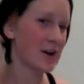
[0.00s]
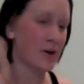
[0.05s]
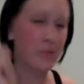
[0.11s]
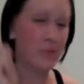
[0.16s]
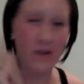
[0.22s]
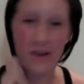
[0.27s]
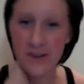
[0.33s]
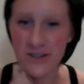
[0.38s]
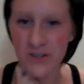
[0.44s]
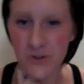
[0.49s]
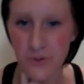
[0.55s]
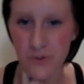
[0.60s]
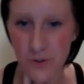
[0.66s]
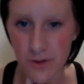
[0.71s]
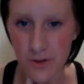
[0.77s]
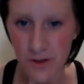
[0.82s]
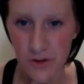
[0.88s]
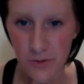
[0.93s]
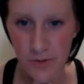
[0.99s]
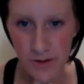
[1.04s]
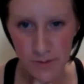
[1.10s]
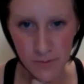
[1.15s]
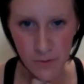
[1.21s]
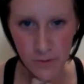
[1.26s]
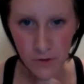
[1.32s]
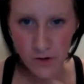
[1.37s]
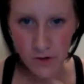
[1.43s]
probably do a little bit
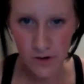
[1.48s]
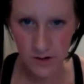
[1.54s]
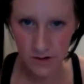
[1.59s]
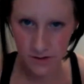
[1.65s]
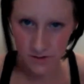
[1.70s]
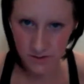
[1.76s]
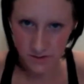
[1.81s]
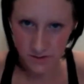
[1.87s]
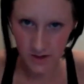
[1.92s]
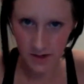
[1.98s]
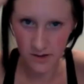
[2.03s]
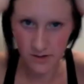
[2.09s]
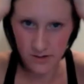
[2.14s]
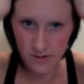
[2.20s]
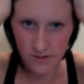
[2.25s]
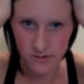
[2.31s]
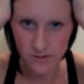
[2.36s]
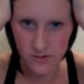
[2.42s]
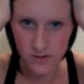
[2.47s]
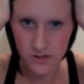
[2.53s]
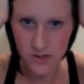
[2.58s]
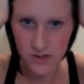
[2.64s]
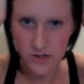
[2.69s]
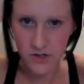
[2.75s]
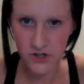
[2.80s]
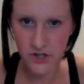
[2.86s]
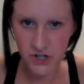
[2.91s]
more
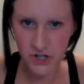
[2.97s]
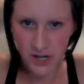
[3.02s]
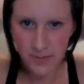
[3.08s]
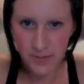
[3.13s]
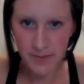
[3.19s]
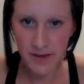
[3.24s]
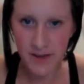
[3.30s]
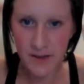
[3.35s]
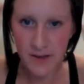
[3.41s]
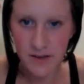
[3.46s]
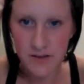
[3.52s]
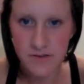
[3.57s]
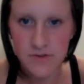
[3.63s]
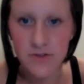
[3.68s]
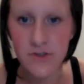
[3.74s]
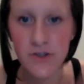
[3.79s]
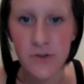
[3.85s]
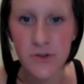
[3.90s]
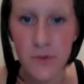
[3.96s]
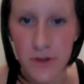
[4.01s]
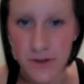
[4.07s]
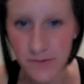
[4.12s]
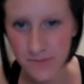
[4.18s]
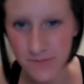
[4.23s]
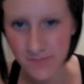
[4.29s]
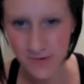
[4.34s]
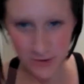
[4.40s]
shaping to it
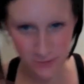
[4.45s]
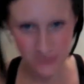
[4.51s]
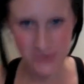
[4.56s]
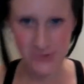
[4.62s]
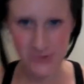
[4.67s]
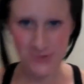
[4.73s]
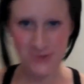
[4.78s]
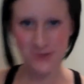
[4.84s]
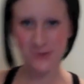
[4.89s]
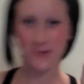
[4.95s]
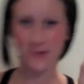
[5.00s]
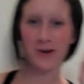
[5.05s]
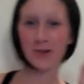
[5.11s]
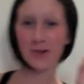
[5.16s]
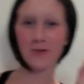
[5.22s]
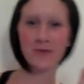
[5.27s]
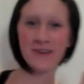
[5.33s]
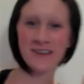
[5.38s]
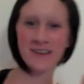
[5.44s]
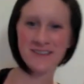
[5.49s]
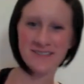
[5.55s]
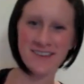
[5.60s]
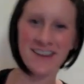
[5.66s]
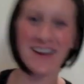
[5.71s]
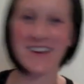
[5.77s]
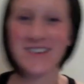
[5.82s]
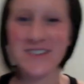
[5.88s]
closer to Halloween,
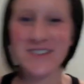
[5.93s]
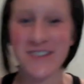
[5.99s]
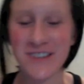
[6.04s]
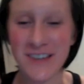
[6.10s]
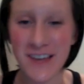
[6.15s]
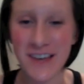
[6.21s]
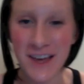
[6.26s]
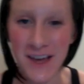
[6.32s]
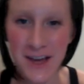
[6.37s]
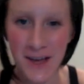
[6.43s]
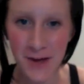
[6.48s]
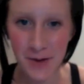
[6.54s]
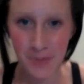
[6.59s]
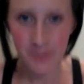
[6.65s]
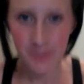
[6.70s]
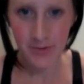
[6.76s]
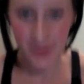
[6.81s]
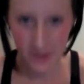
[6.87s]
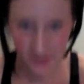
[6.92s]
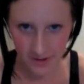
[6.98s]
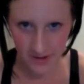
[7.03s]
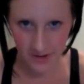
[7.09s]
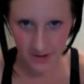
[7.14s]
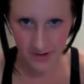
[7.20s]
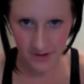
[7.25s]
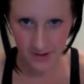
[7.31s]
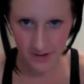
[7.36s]
actually. But
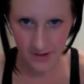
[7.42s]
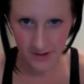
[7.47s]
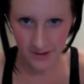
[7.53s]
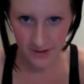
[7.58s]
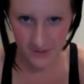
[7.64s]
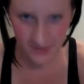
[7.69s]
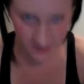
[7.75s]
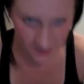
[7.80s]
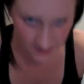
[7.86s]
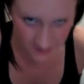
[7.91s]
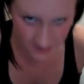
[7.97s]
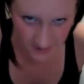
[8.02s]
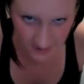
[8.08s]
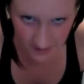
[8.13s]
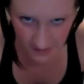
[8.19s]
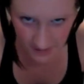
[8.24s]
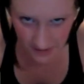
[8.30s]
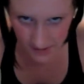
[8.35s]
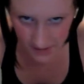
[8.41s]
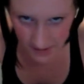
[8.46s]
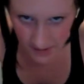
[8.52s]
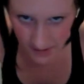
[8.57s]
as you can see,